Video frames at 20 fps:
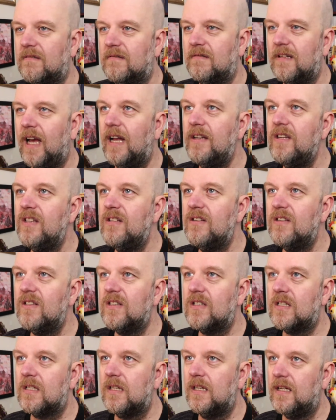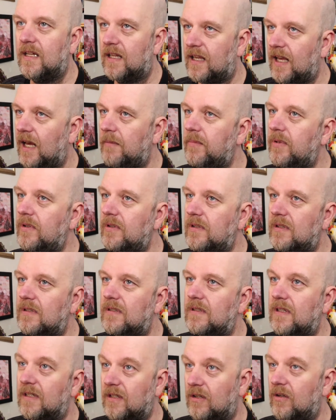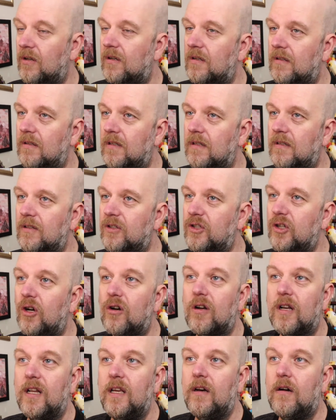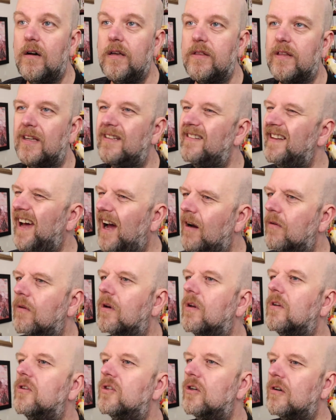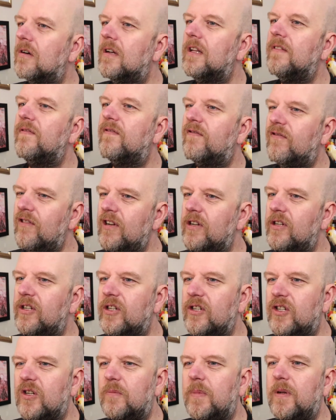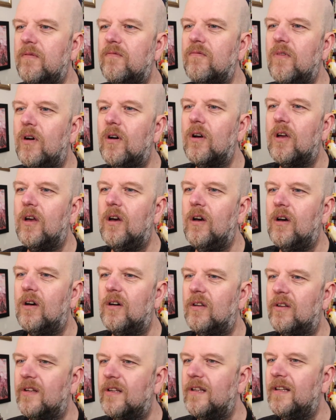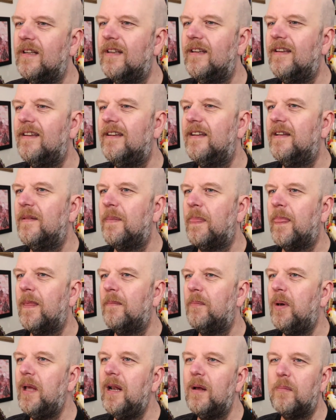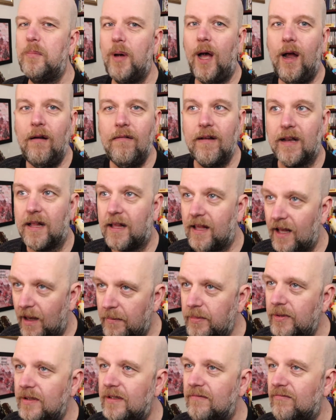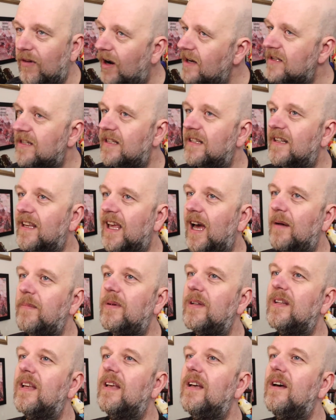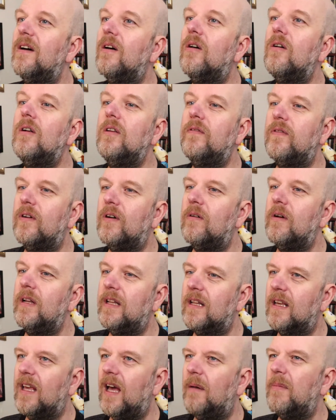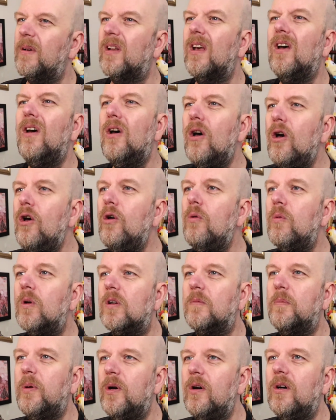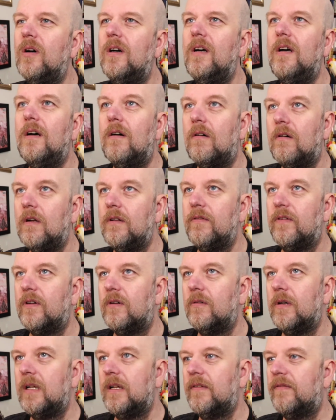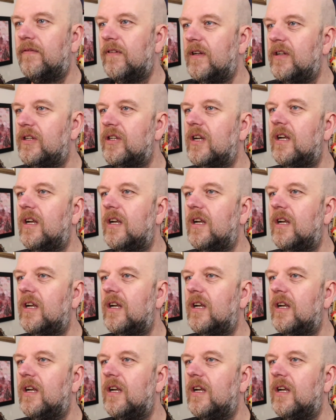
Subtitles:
Onions in the cupboard and chocolate either. No, chocolate fridge. It should be rock hard. Peanut butter in the cupboard, rice in the cupboard, olive oil in the cupboard. Who would put olive oil in the fridge?